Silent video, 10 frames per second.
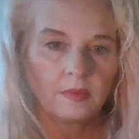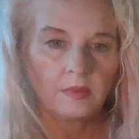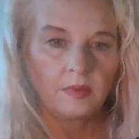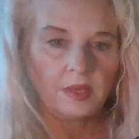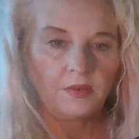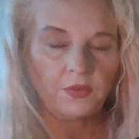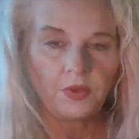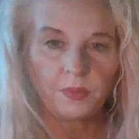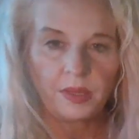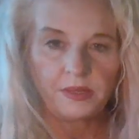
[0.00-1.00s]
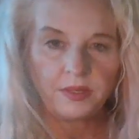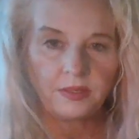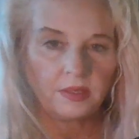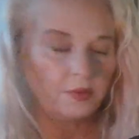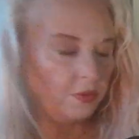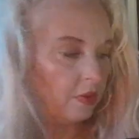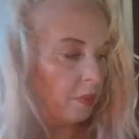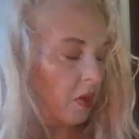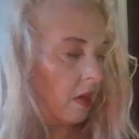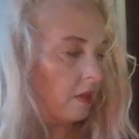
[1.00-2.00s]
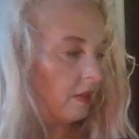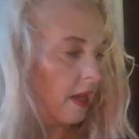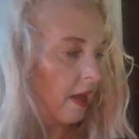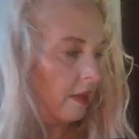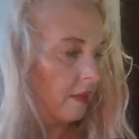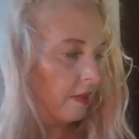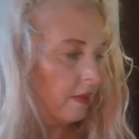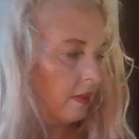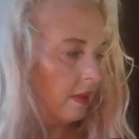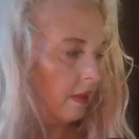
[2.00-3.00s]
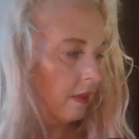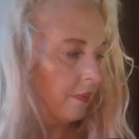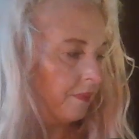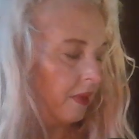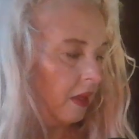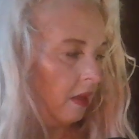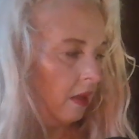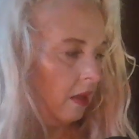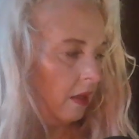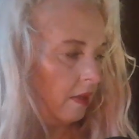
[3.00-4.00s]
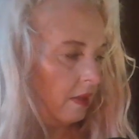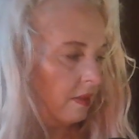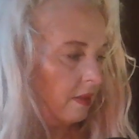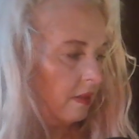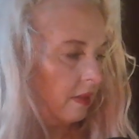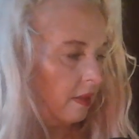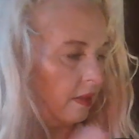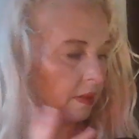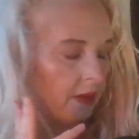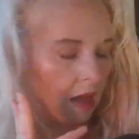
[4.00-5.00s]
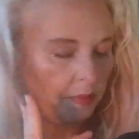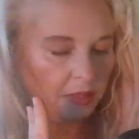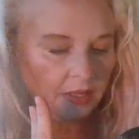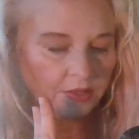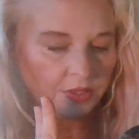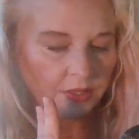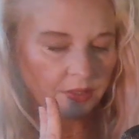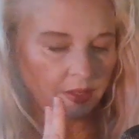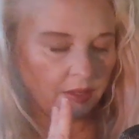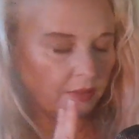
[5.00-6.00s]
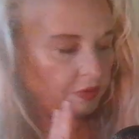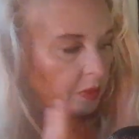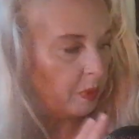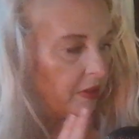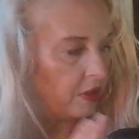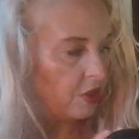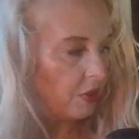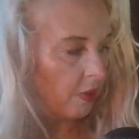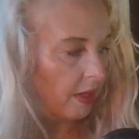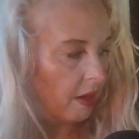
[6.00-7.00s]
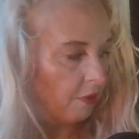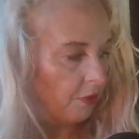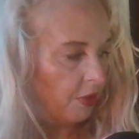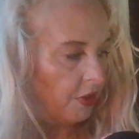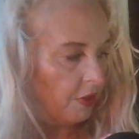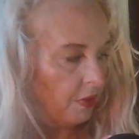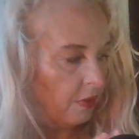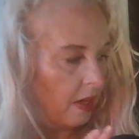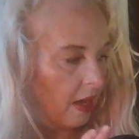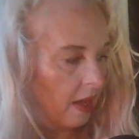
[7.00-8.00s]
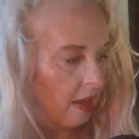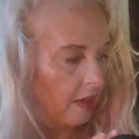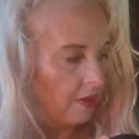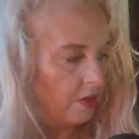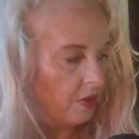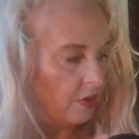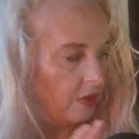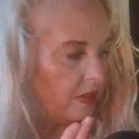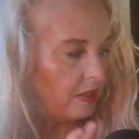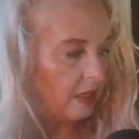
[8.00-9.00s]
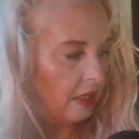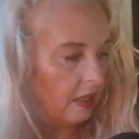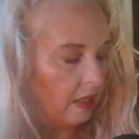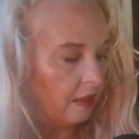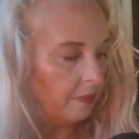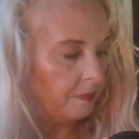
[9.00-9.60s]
Thank you for your patience there through the pause. Yeah, this is a combination of Spirit showing out for you and you seeing